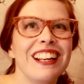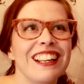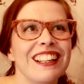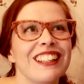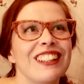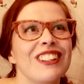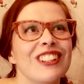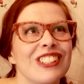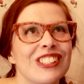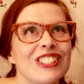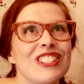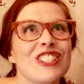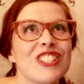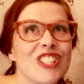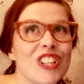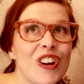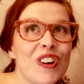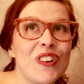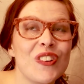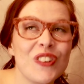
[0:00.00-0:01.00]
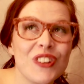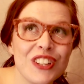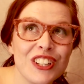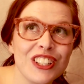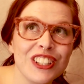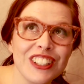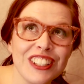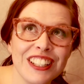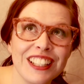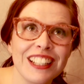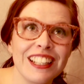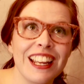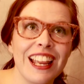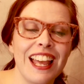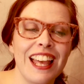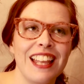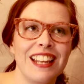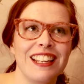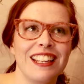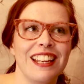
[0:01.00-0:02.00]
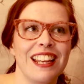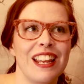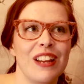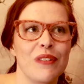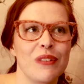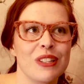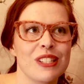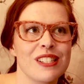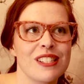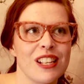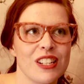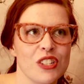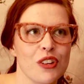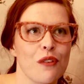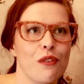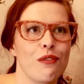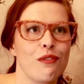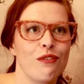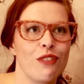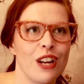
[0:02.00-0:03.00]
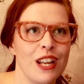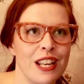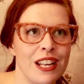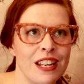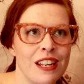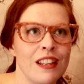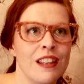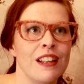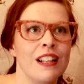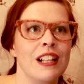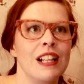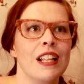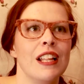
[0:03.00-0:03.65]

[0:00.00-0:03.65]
it looks so good, and it was such a fun